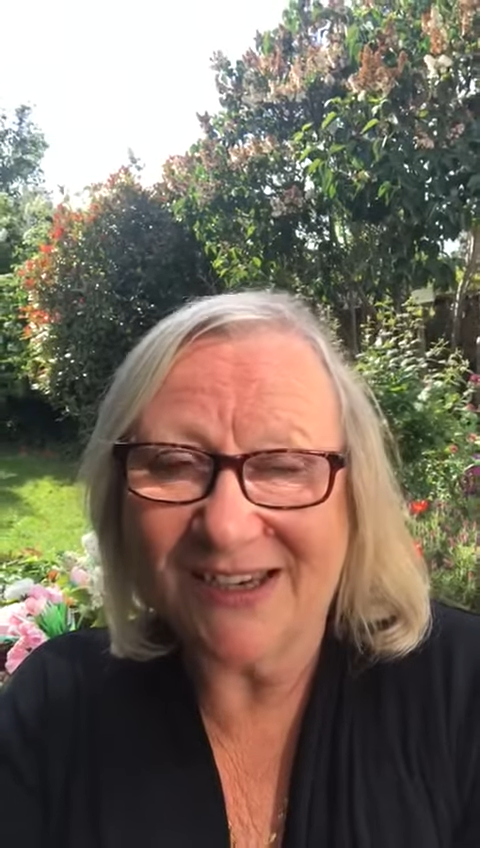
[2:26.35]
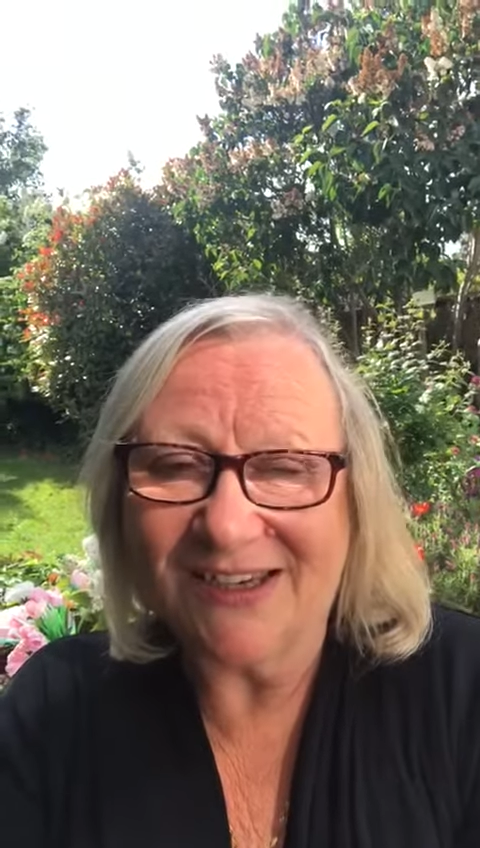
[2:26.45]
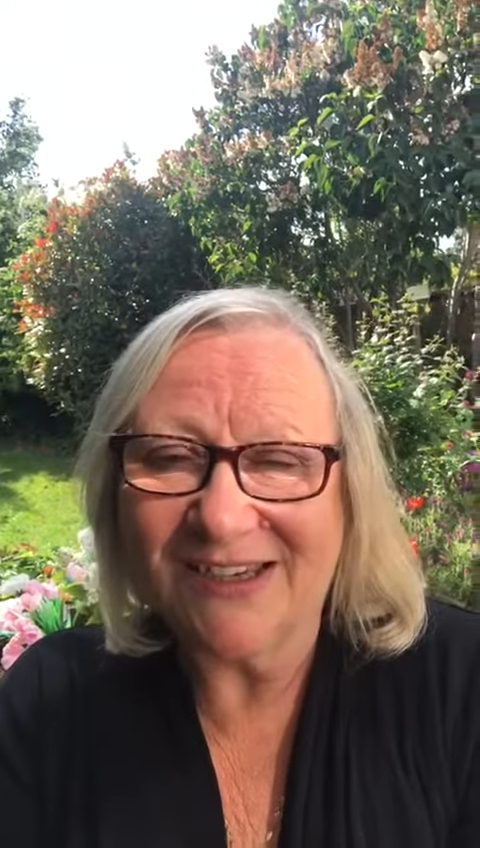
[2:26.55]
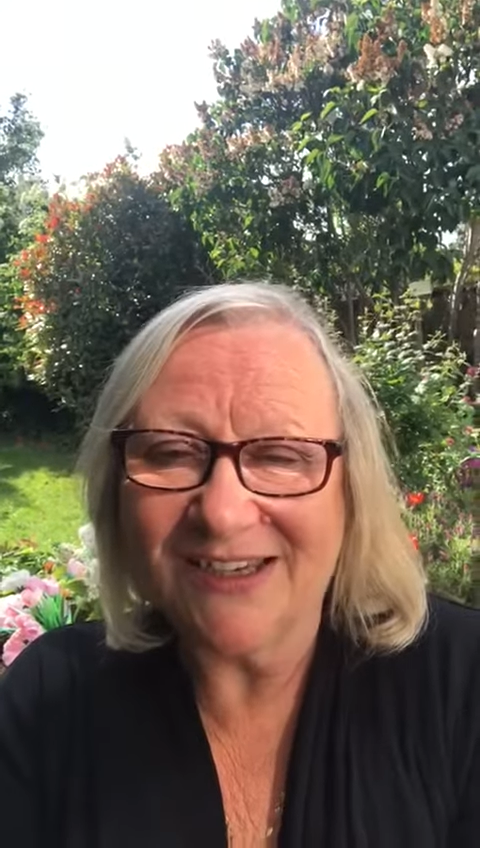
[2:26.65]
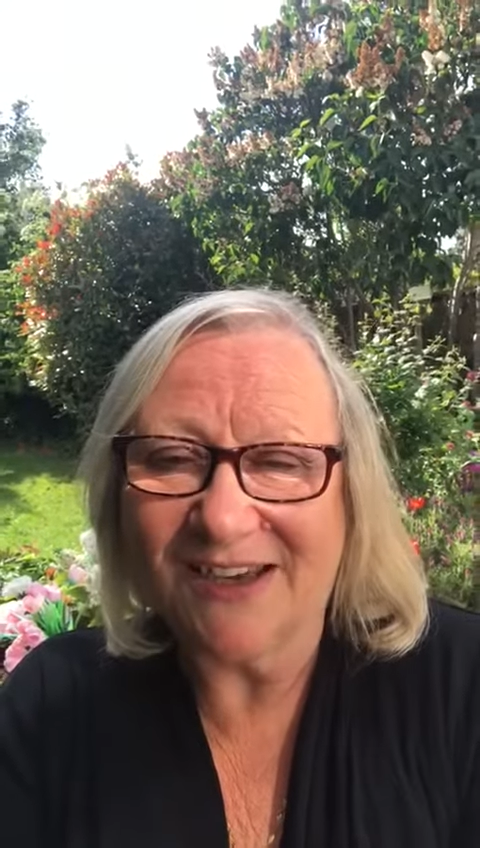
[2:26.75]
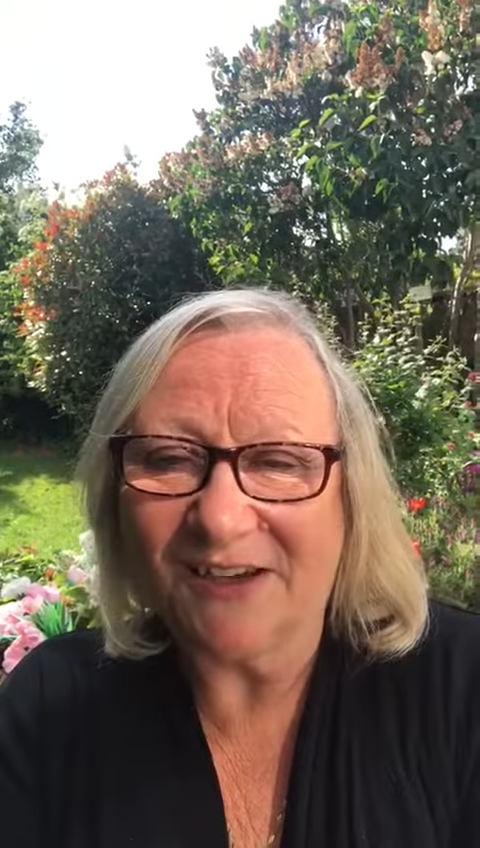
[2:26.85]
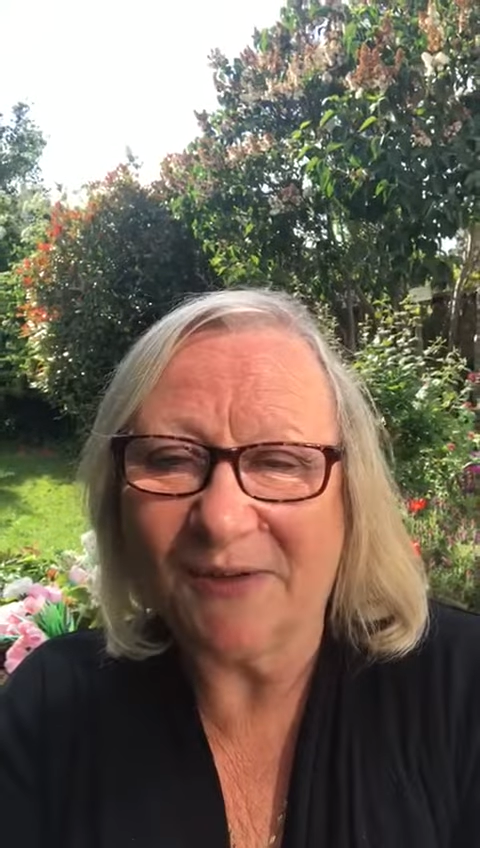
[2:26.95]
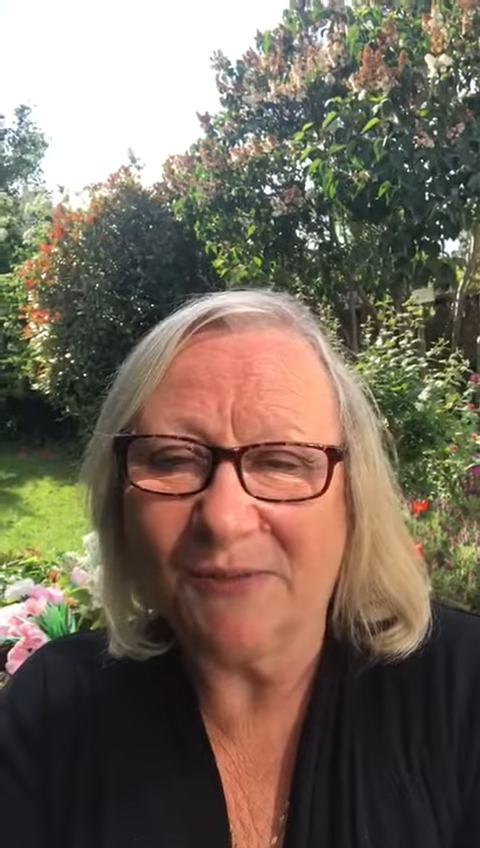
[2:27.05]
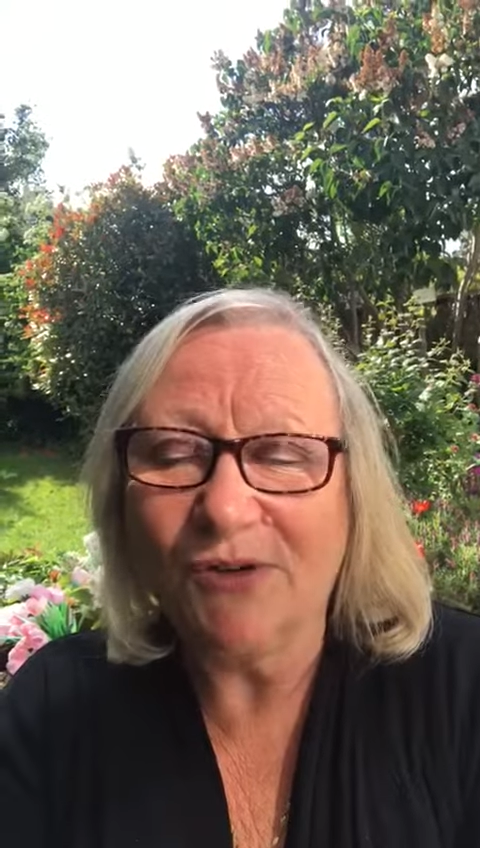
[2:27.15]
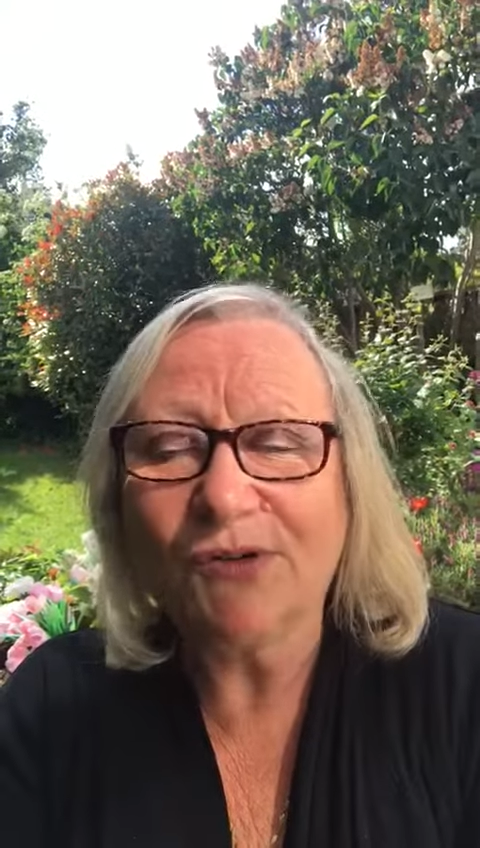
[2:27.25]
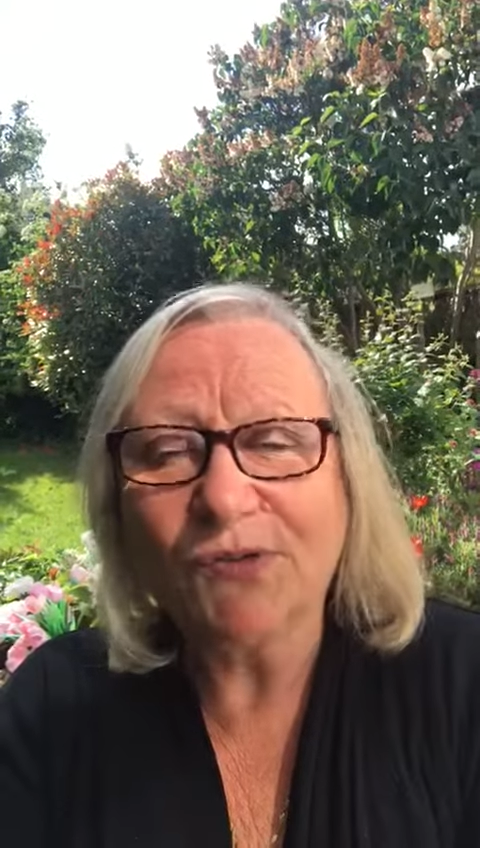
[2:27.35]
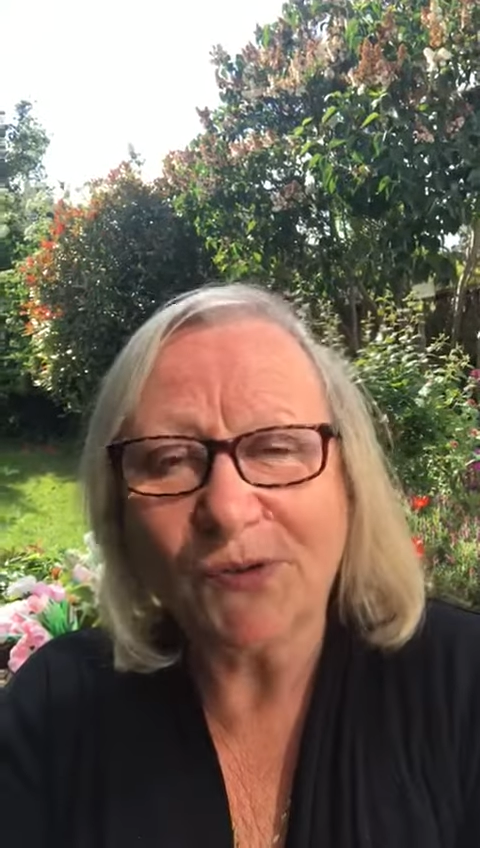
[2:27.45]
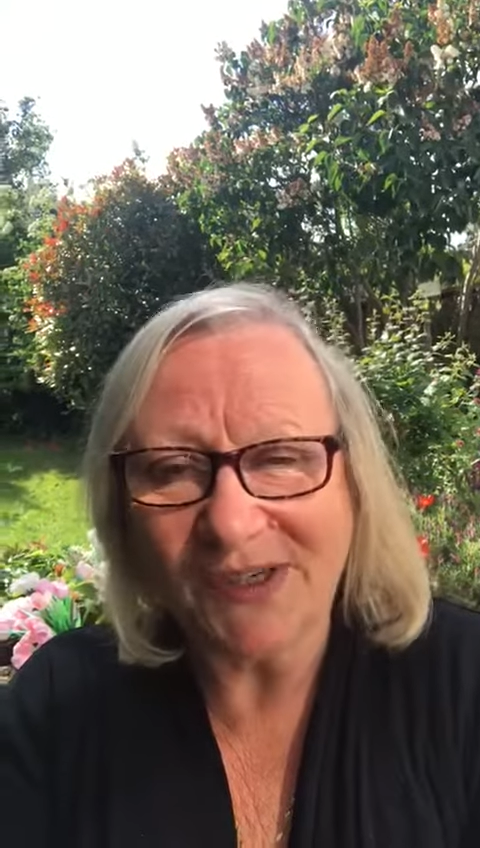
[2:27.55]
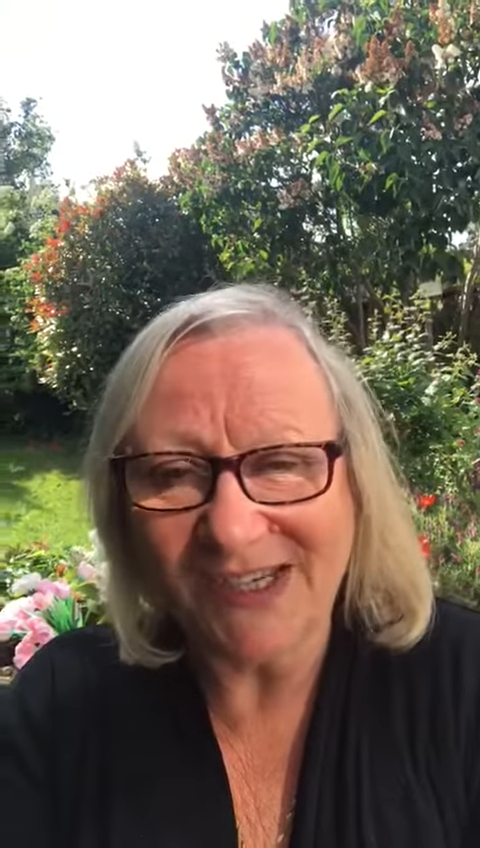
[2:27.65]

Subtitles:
and look forward